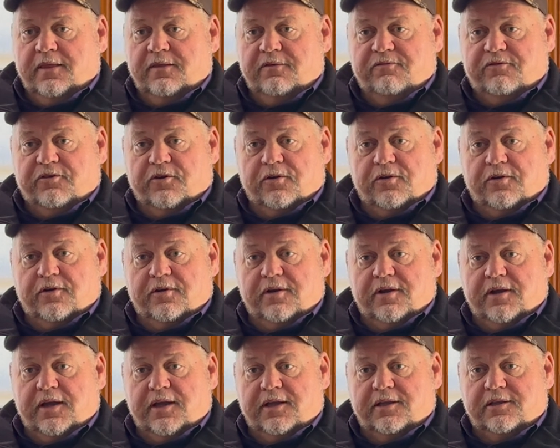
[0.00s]

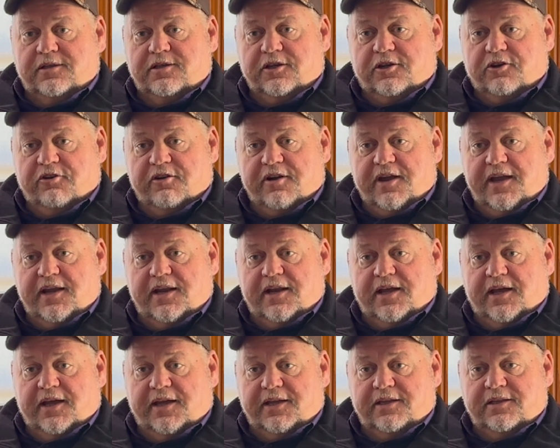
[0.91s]
To create
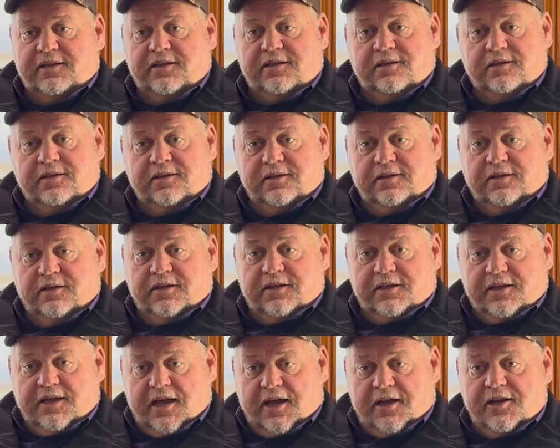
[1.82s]
a
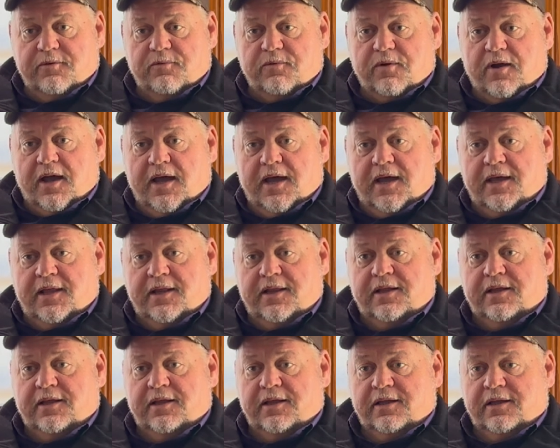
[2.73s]

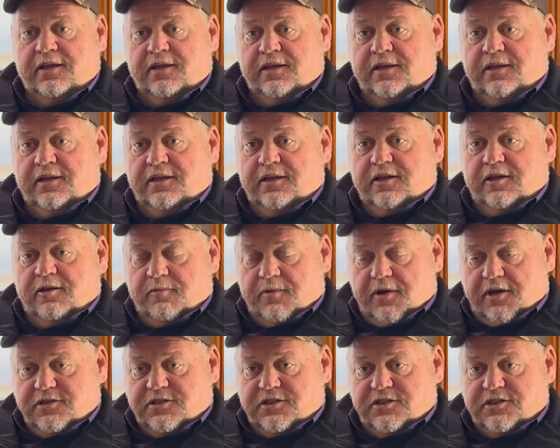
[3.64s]
countywide
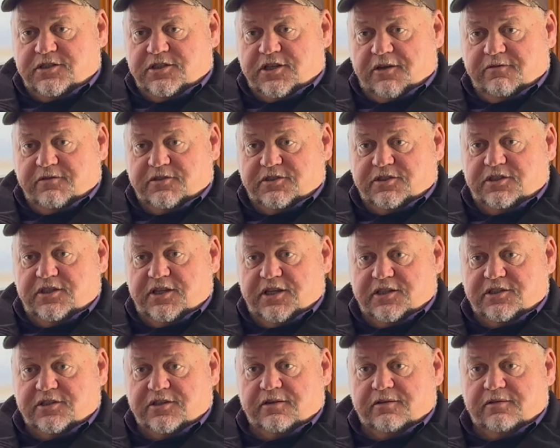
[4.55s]
emergency services
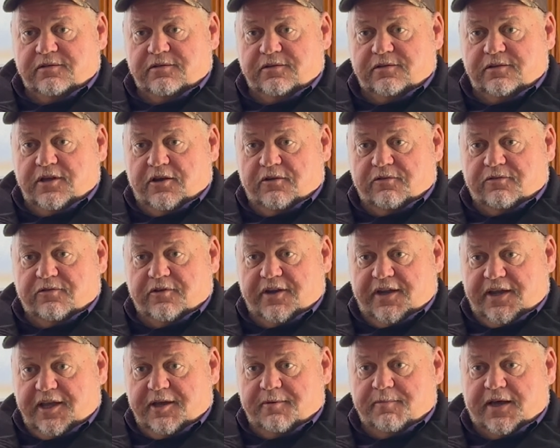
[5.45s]
district, for
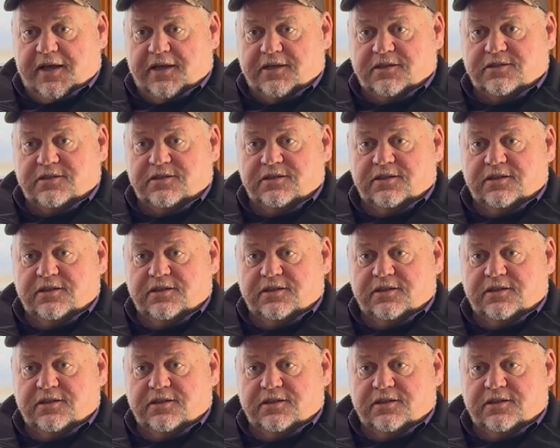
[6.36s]
EMS.